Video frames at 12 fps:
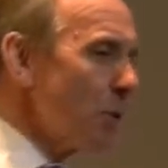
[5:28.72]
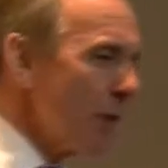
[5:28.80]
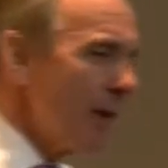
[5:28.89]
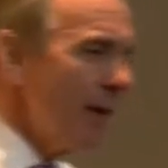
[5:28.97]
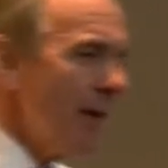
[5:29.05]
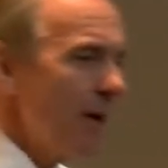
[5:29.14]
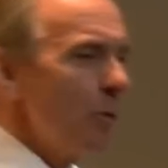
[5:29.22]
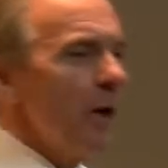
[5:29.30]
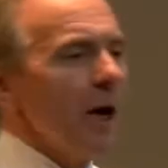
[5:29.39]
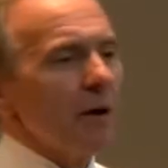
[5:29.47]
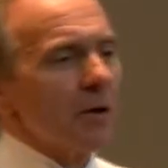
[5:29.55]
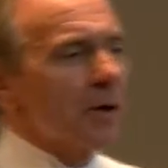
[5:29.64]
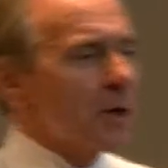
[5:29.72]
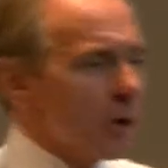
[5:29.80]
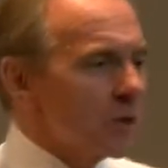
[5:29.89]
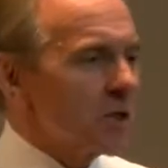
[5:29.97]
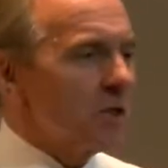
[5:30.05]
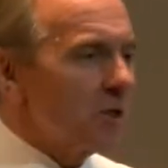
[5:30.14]
So we are a
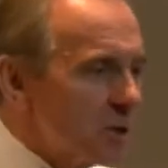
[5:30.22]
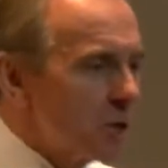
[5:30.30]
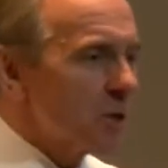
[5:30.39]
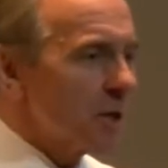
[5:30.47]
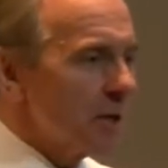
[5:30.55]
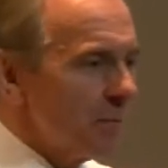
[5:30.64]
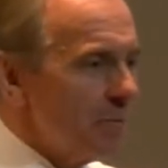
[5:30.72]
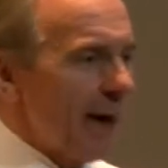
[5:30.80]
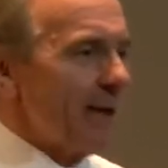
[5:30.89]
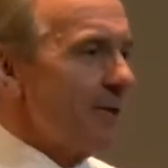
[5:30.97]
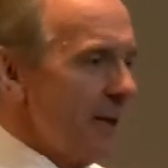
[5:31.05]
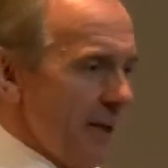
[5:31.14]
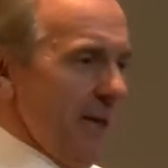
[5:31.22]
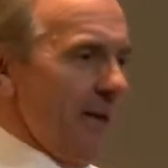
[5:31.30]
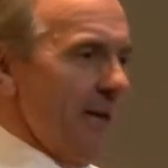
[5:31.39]
constitutional barony.